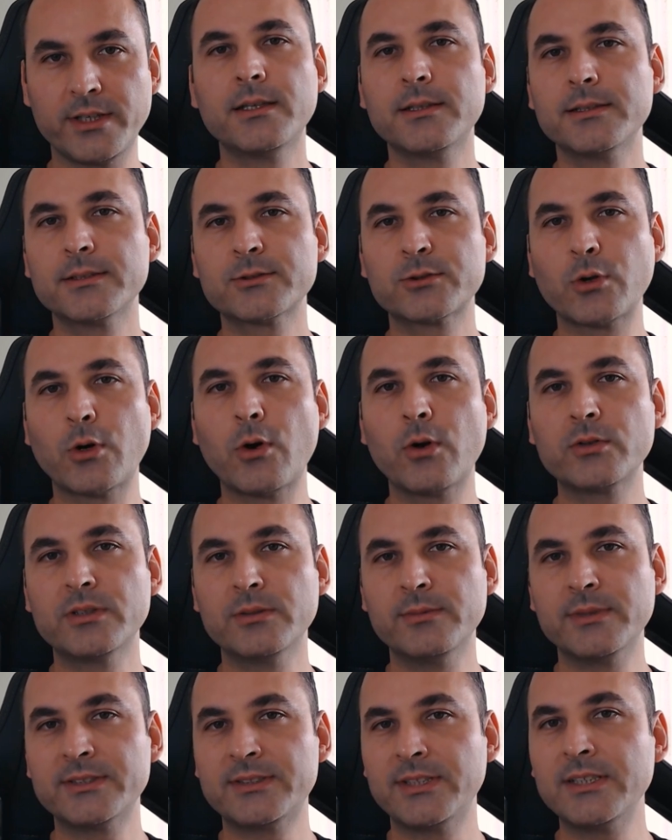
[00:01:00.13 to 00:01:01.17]
so the
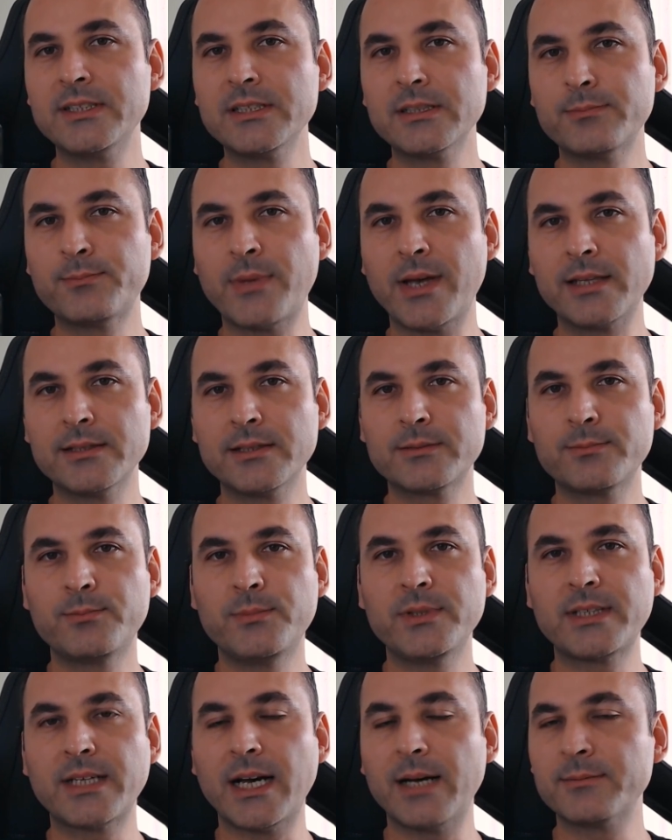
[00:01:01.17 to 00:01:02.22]
material palette
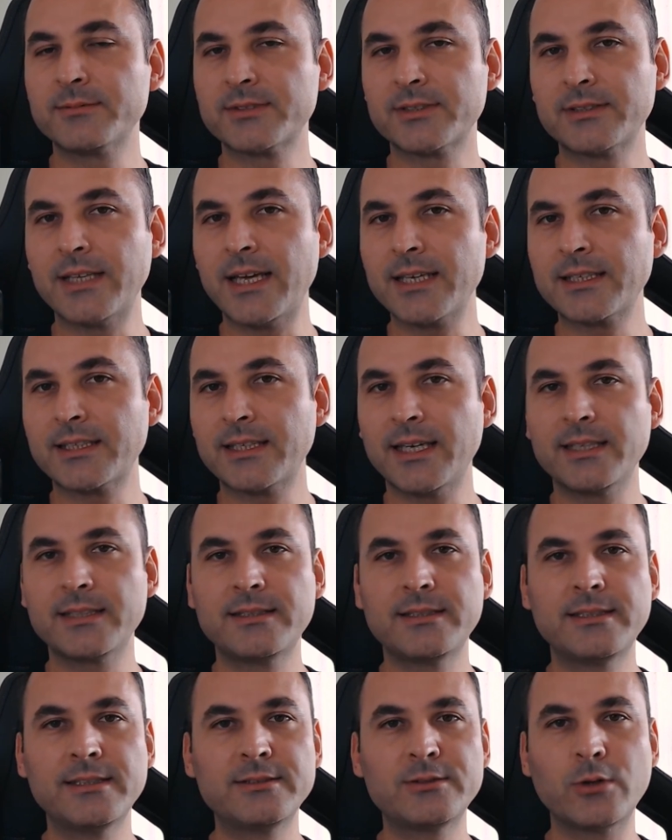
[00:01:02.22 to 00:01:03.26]
becomes like a
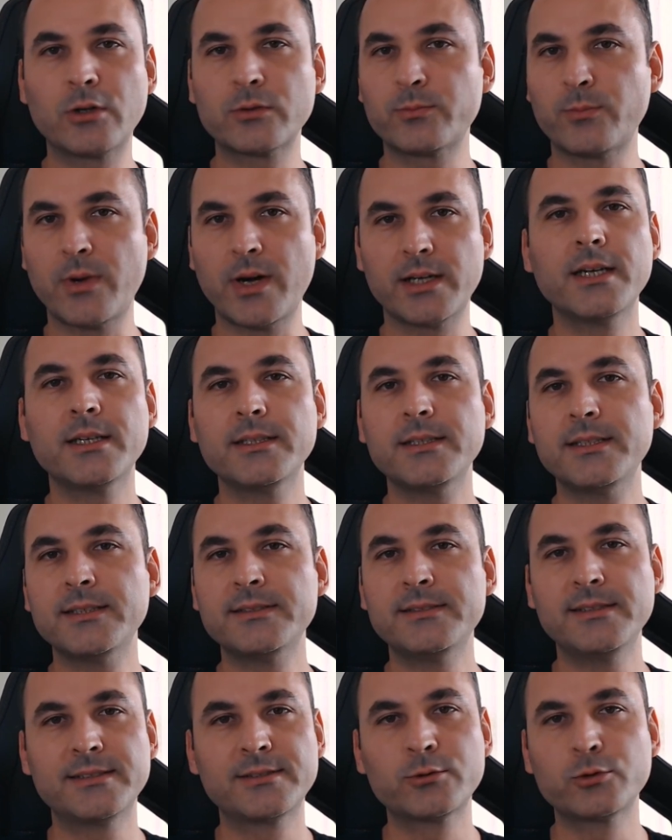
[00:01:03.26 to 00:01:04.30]
dessert bar. Is
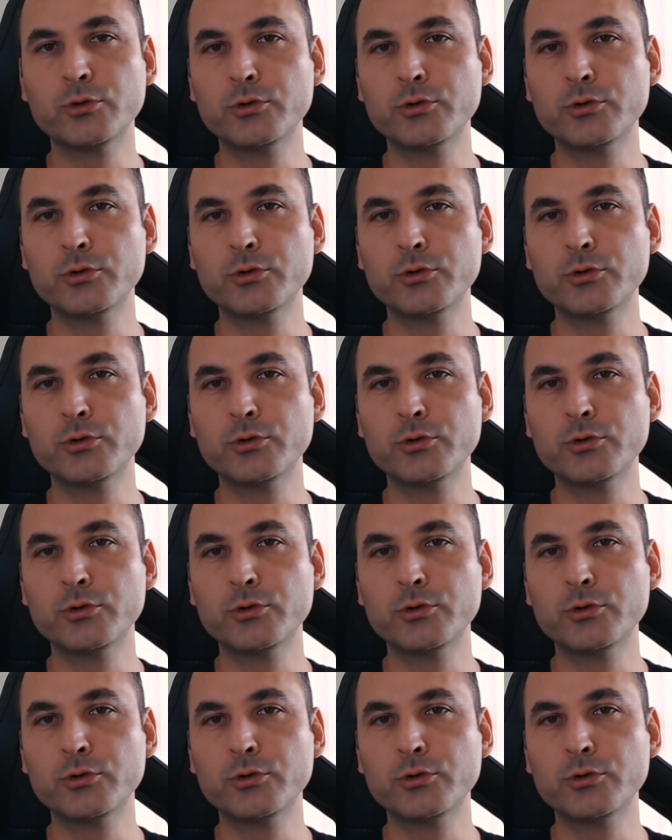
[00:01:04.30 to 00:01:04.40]
this too